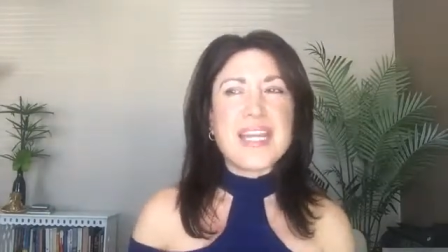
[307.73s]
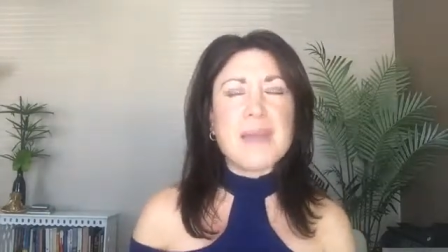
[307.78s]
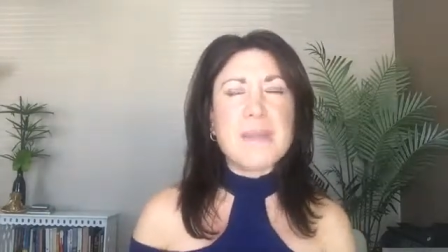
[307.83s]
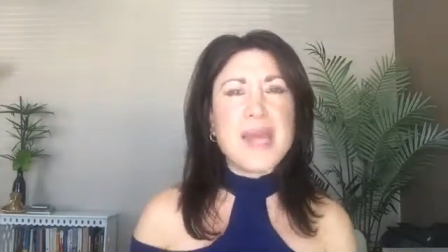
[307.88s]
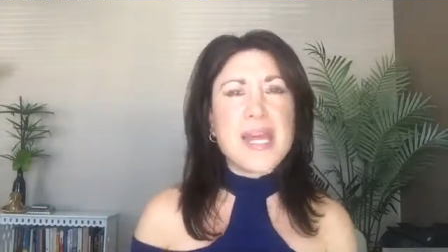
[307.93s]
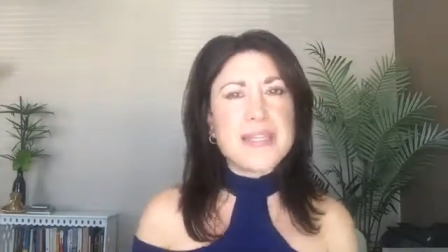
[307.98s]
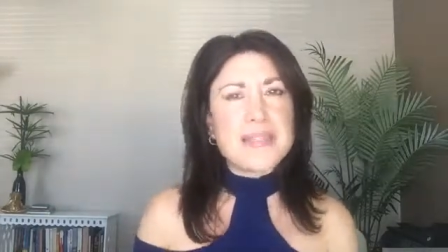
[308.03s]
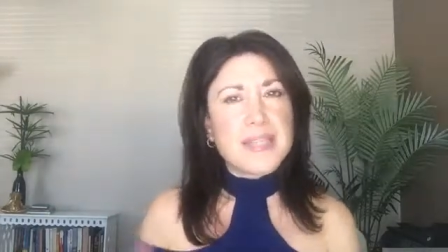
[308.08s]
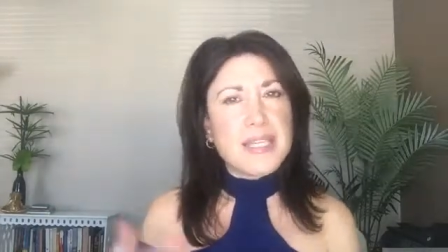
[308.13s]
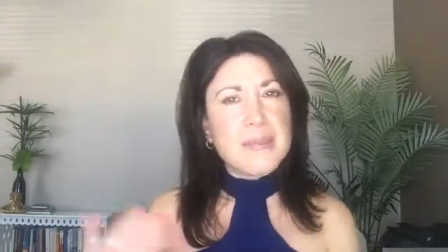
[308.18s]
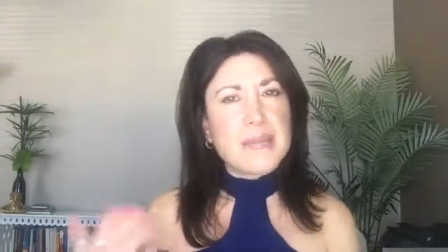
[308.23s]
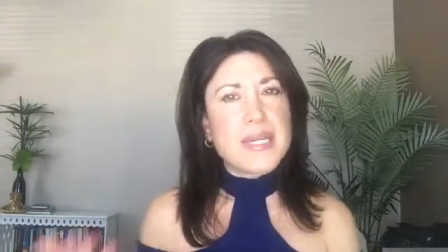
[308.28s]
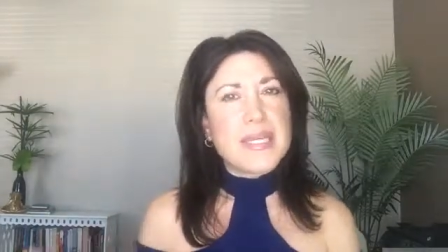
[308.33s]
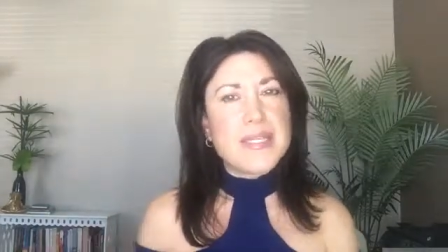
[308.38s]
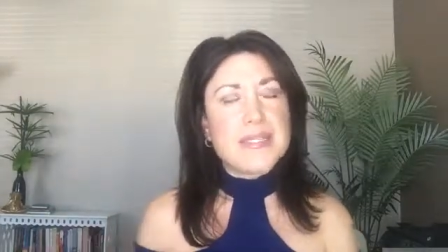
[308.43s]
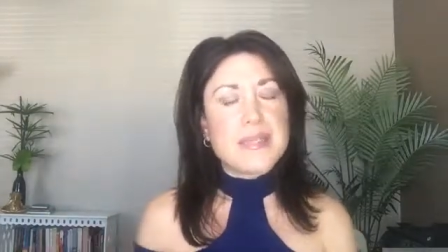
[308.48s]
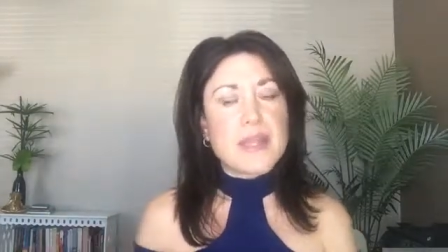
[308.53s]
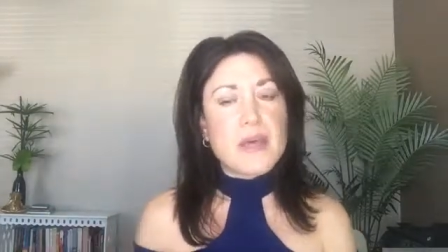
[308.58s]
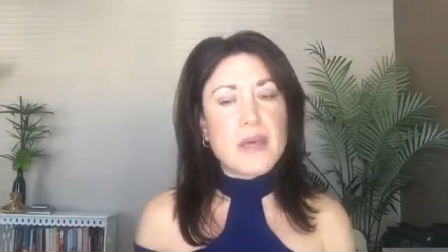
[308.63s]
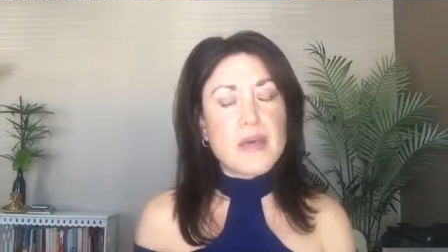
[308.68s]
I'm asking
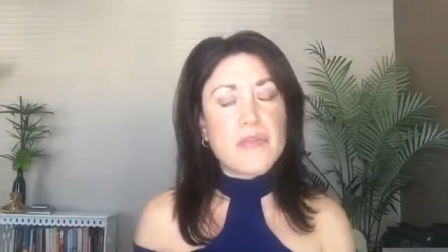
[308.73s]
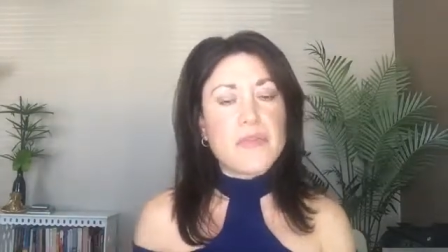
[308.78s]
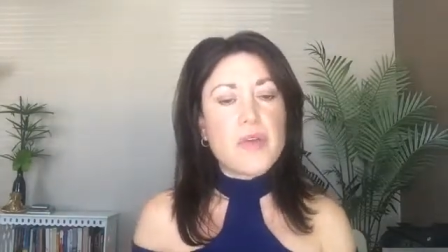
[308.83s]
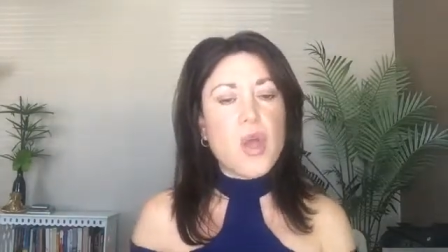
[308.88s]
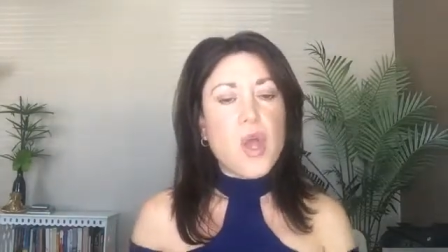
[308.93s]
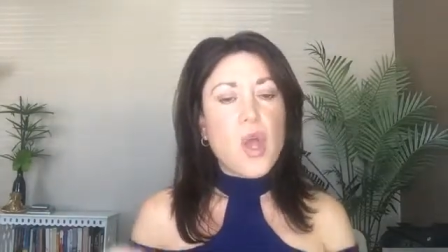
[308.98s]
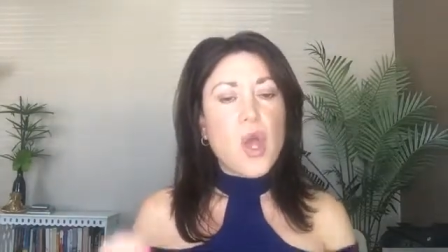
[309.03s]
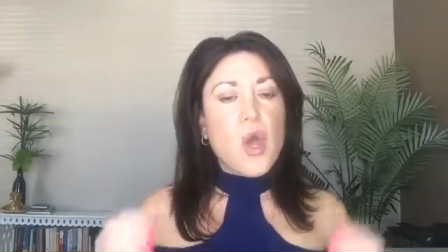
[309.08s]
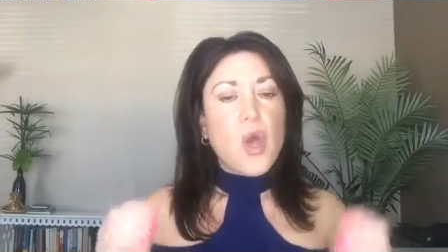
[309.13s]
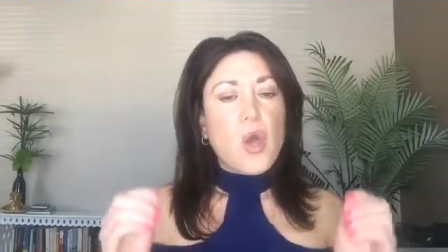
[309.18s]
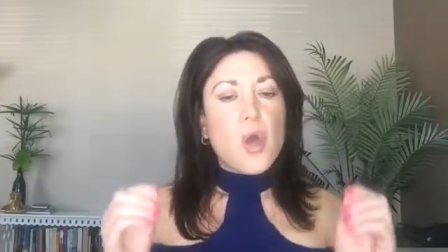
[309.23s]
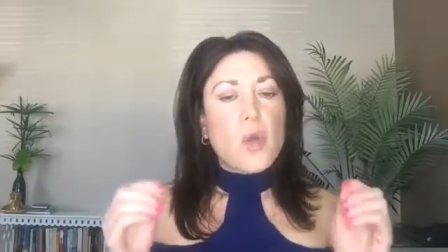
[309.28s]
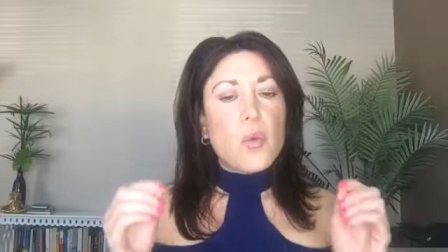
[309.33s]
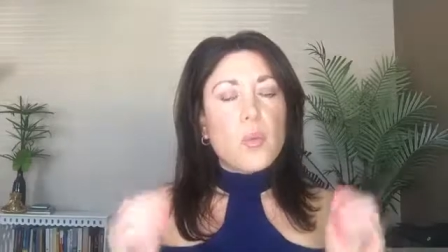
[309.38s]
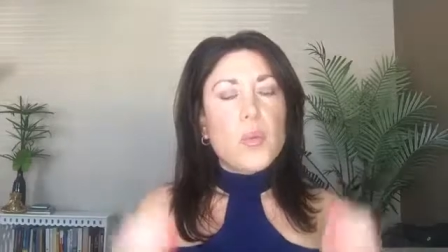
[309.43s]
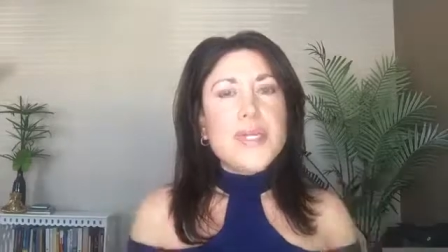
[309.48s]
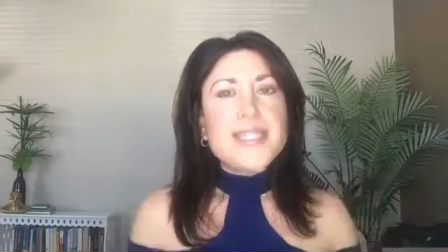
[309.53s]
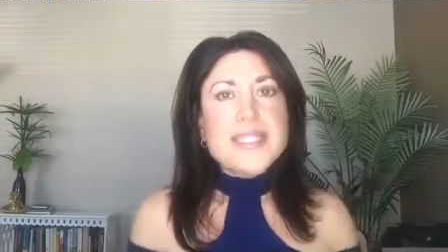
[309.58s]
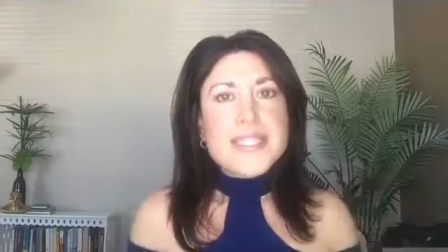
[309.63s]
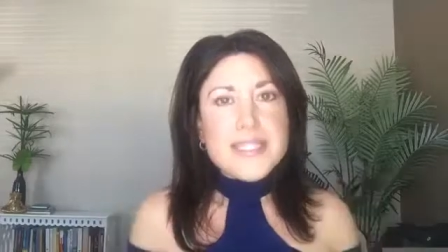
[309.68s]
myself,
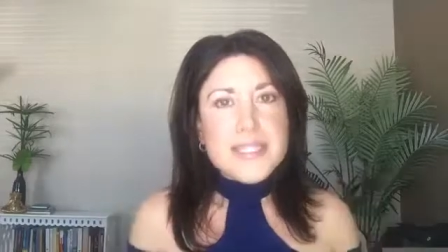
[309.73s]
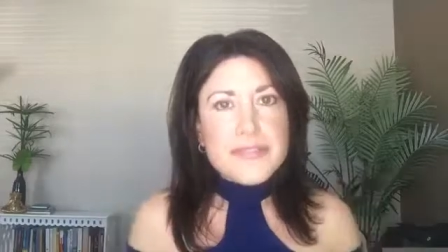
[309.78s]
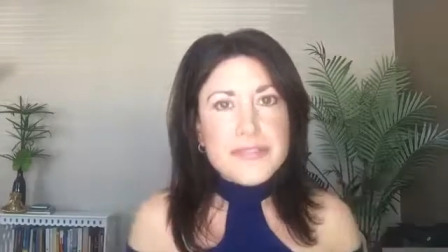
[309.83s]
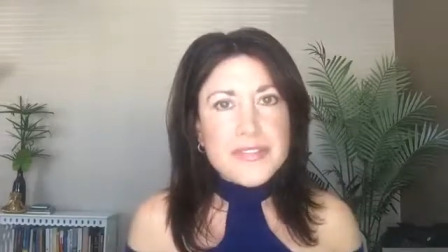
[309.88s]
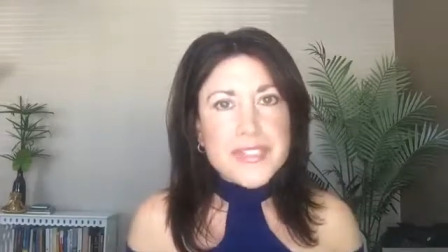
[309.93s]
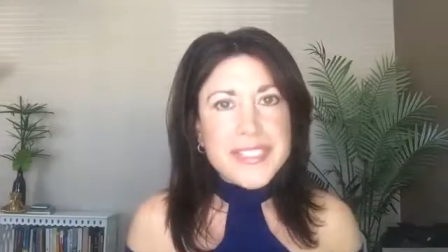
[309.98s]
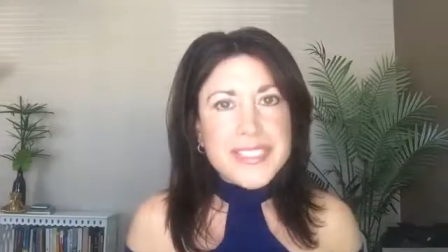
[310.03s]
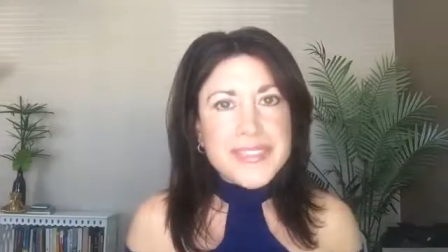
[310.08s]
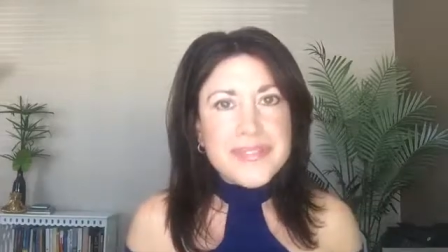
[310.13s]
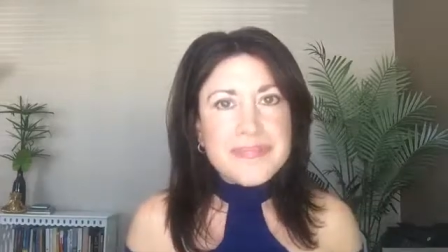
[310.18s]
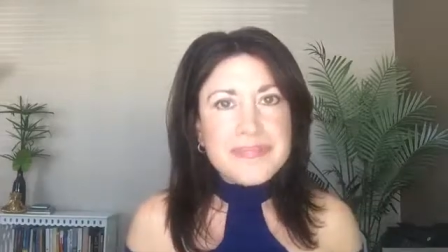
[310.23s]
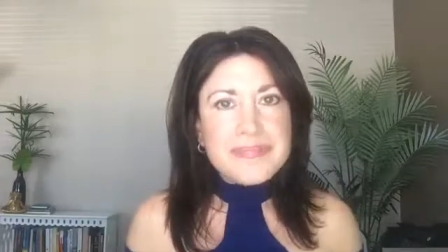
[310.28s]
what's different?